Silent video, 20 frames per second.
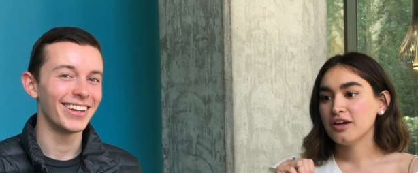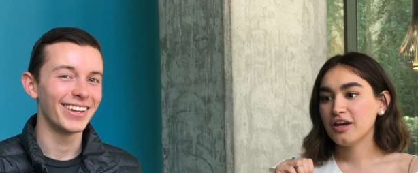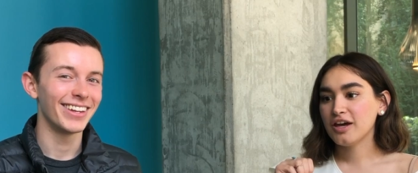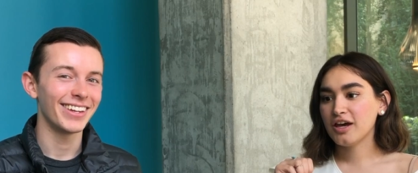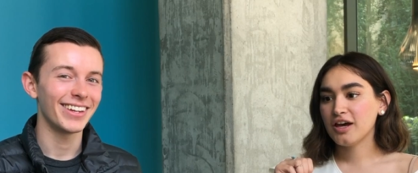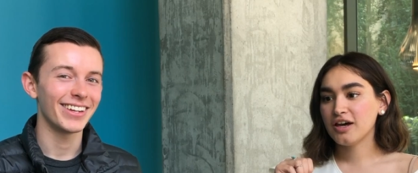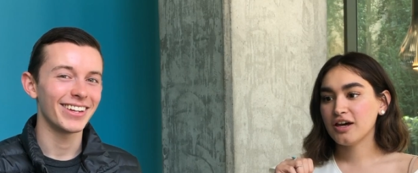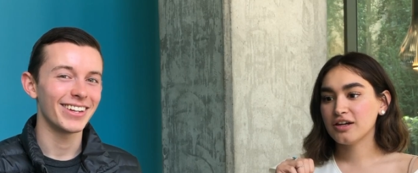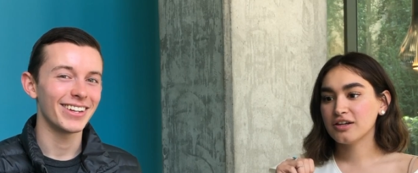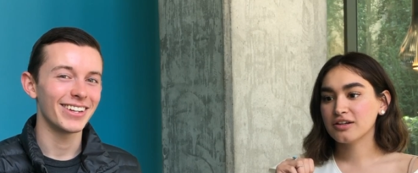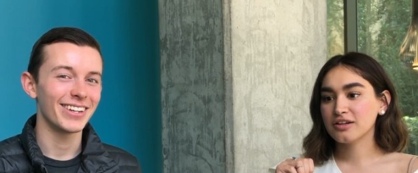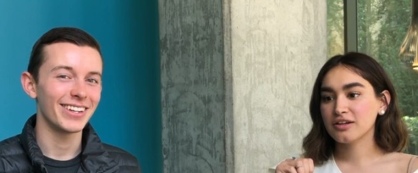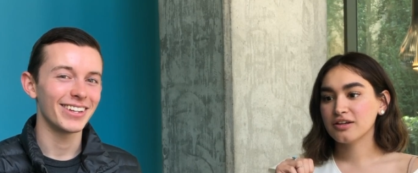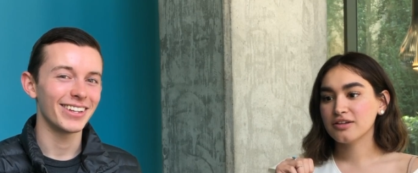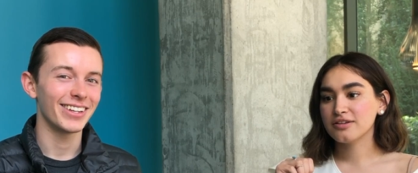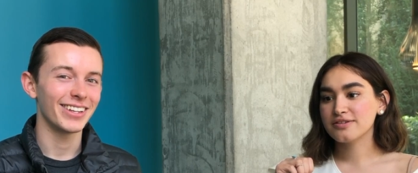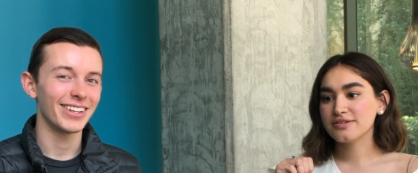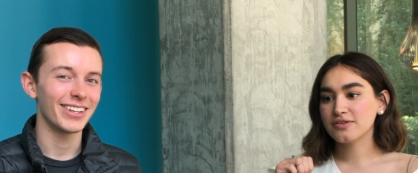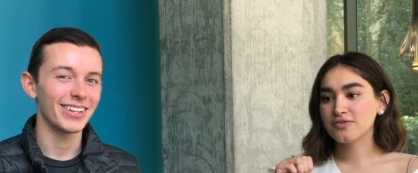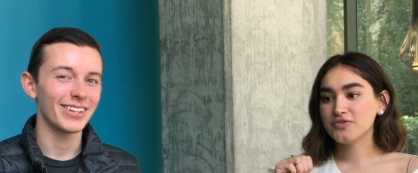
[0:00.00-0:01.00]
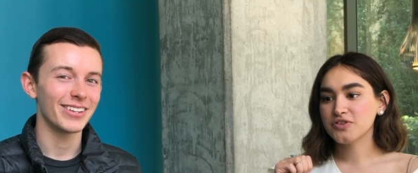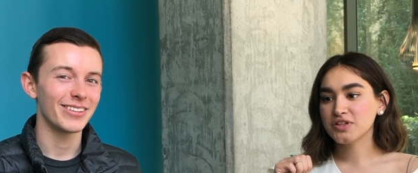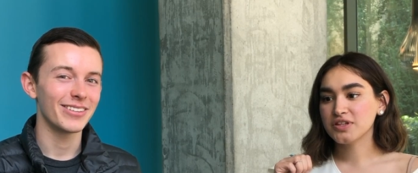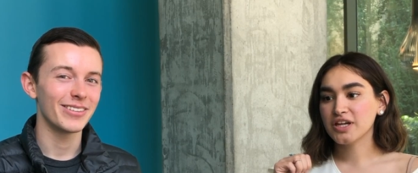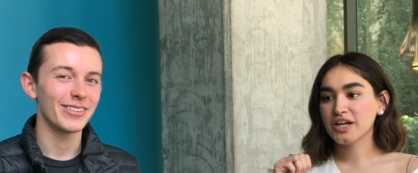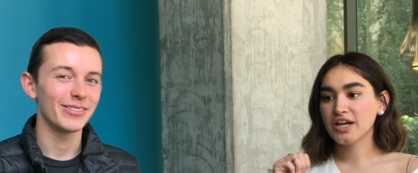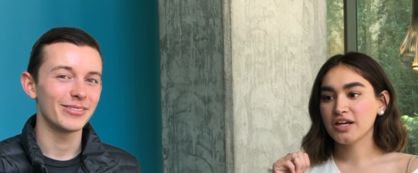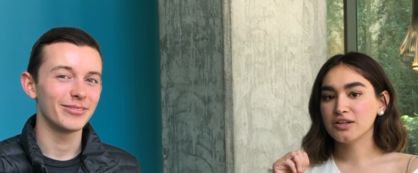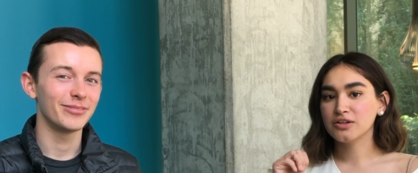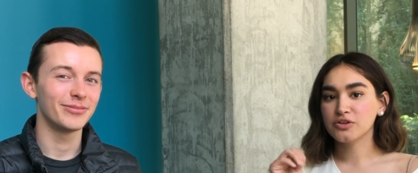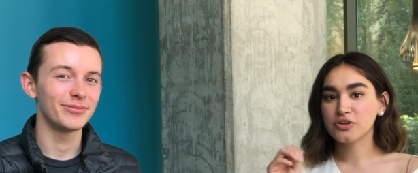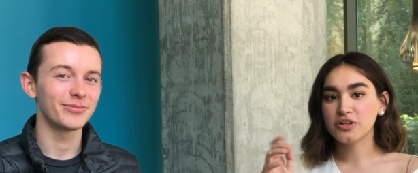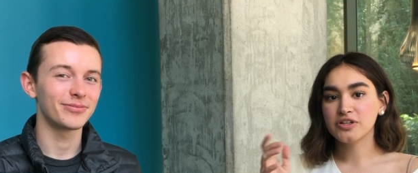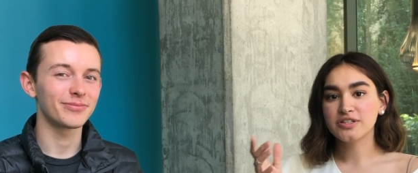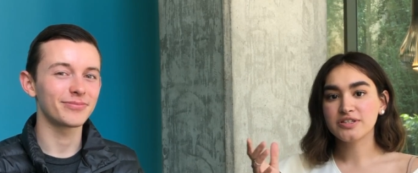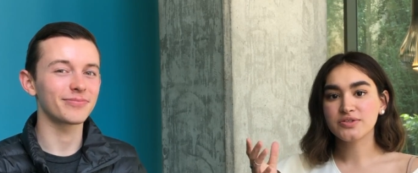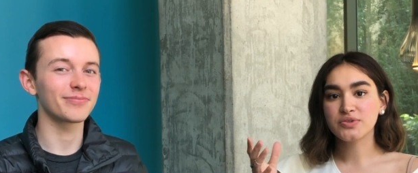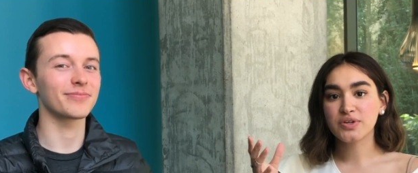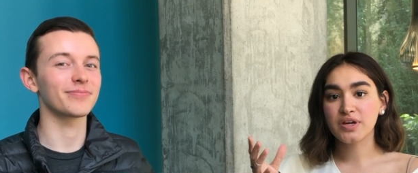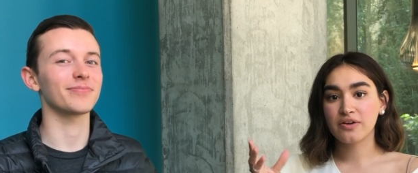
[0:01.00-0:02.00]
Speaker 1: And something that I
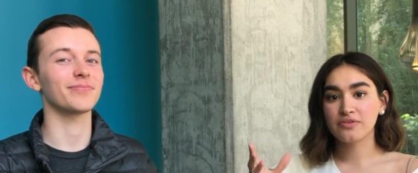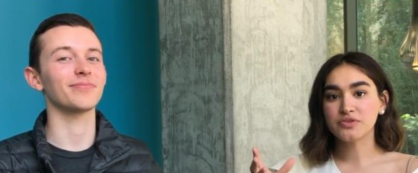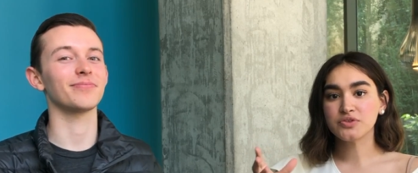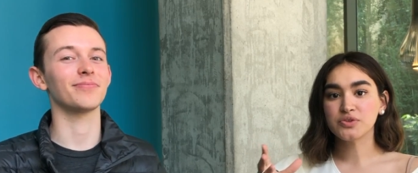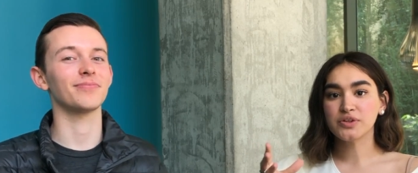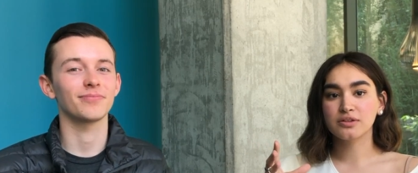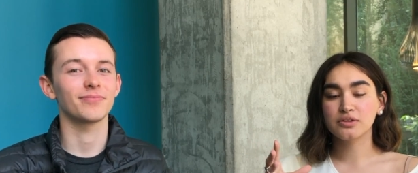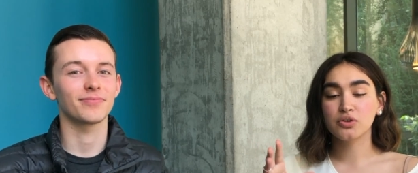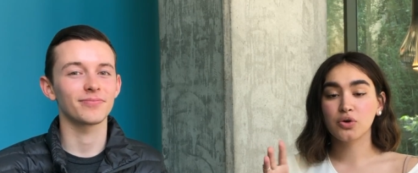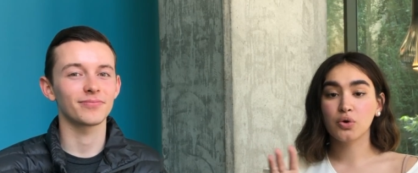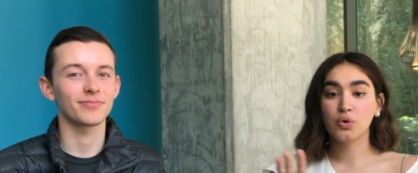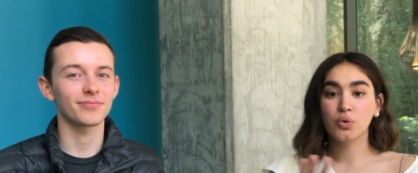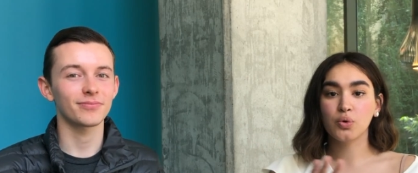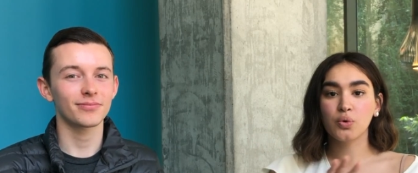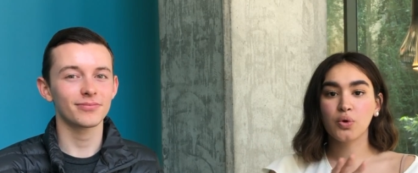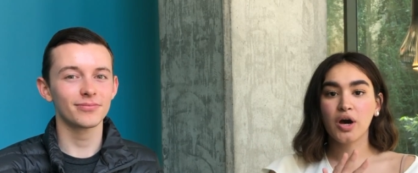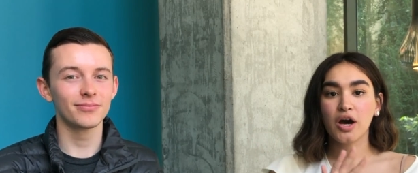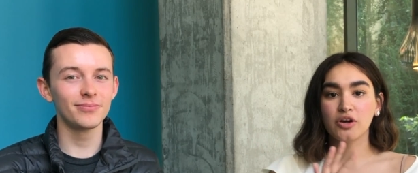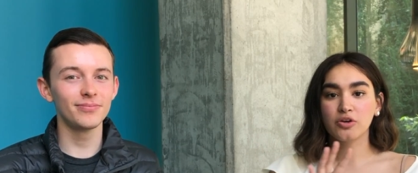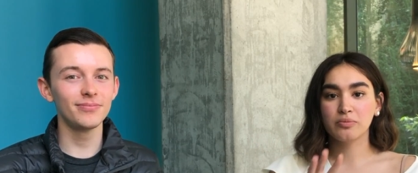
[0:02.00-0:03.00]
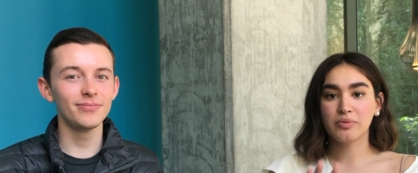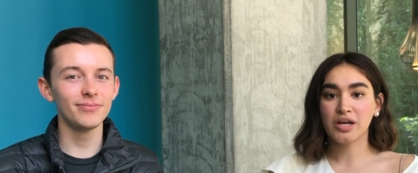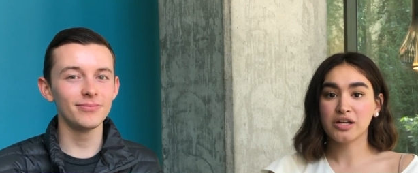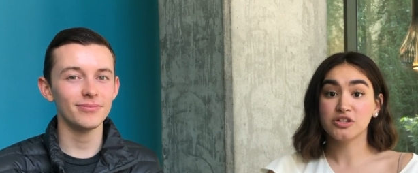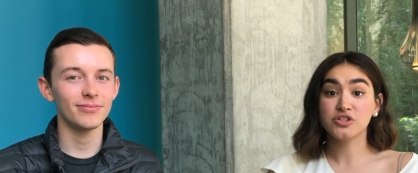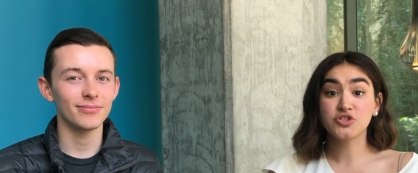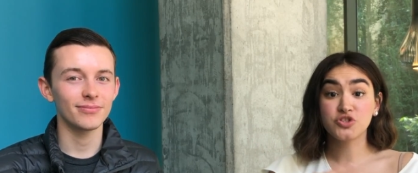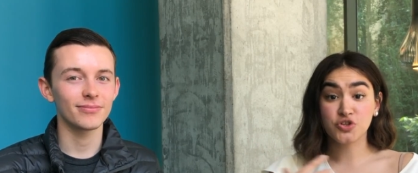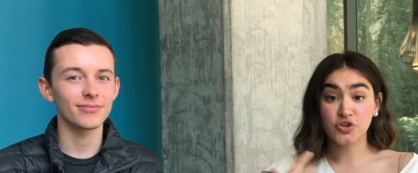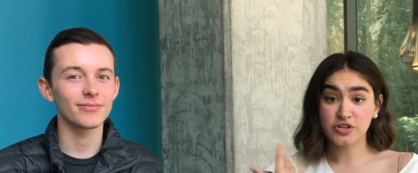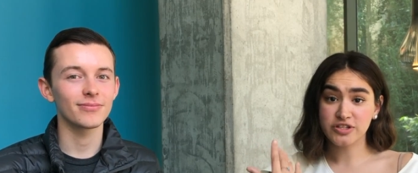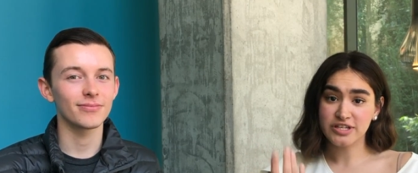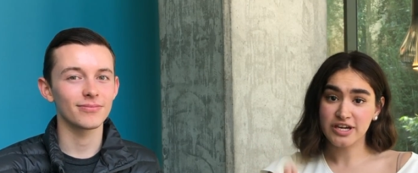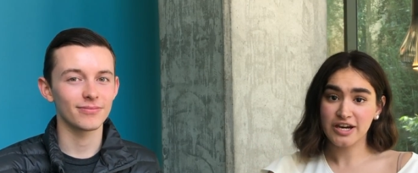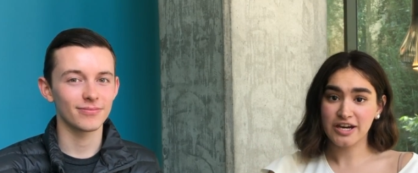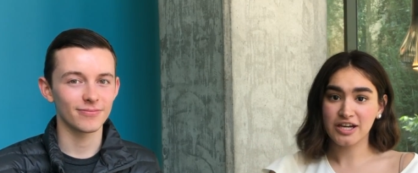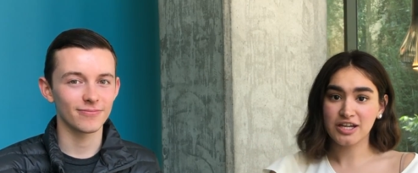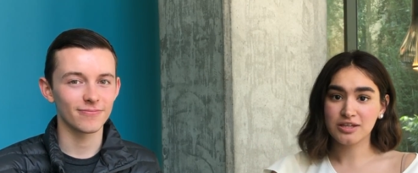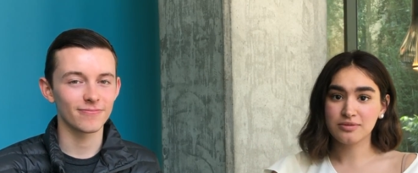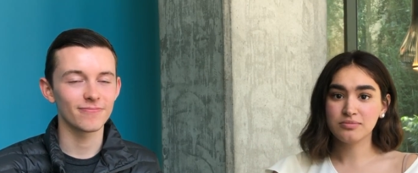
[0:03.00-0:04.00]
learned is you have to know how to manage your
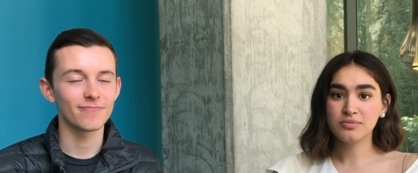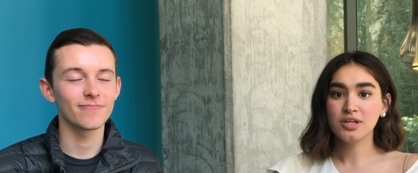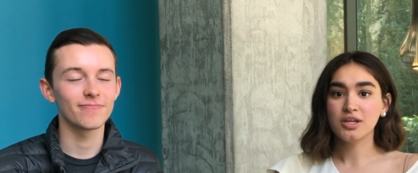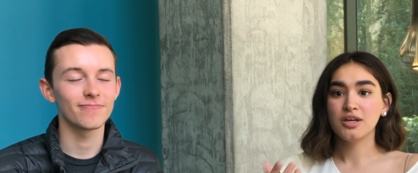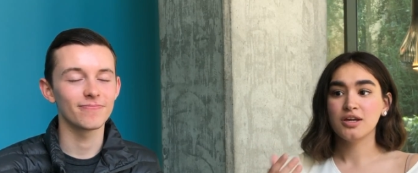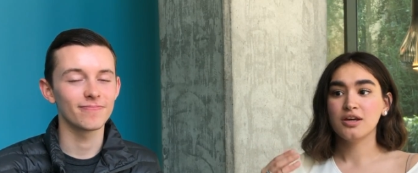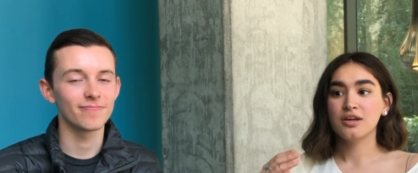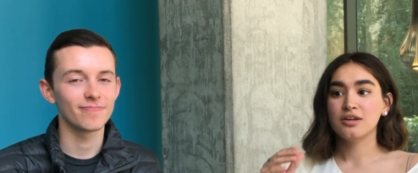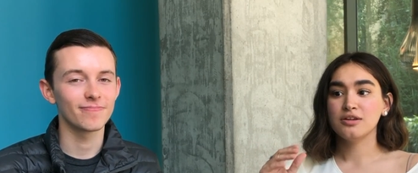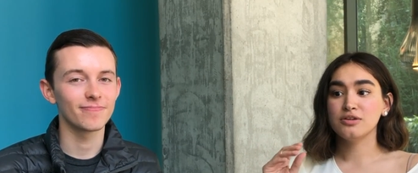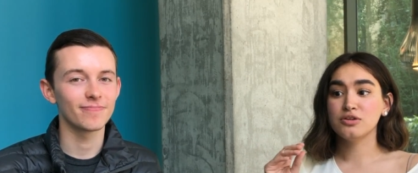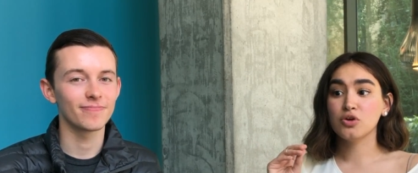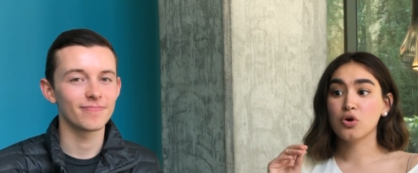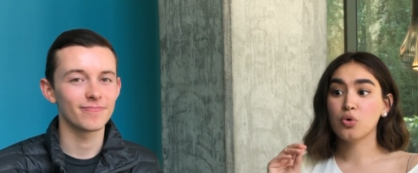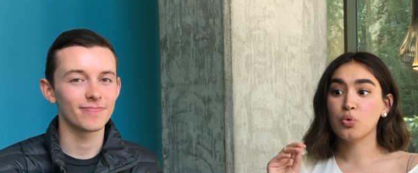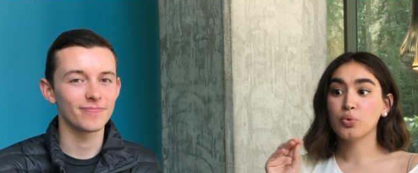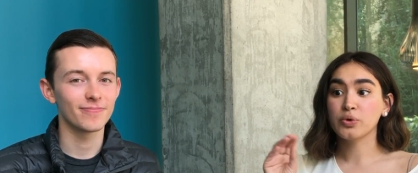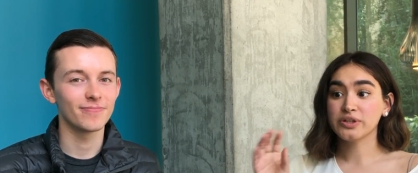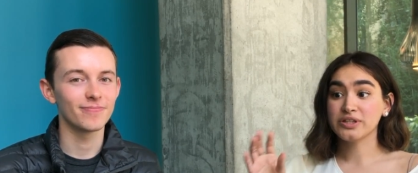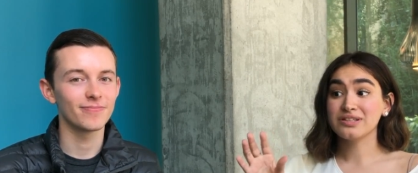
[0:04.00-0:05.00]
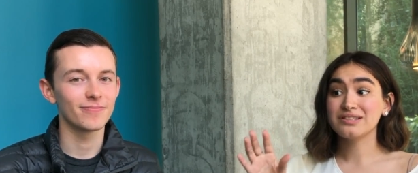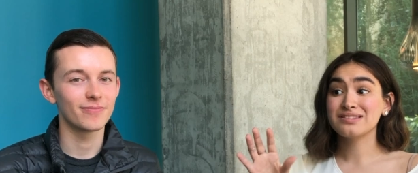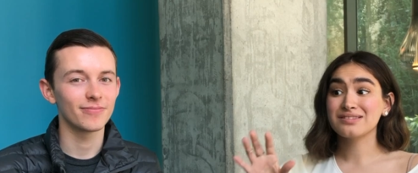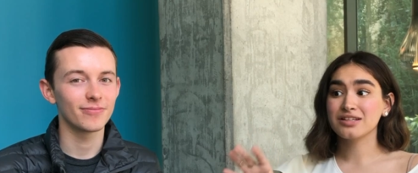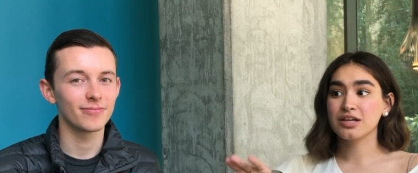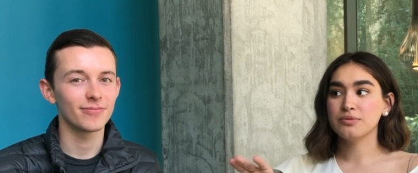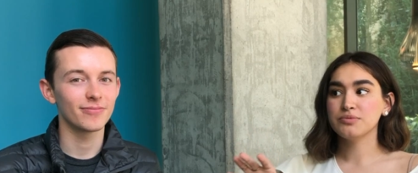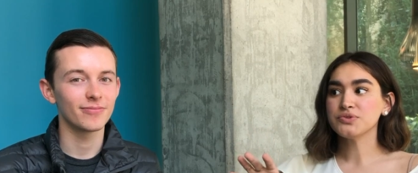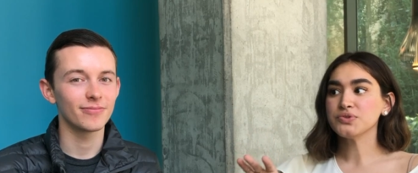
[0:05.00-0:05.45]
time. Know when it's time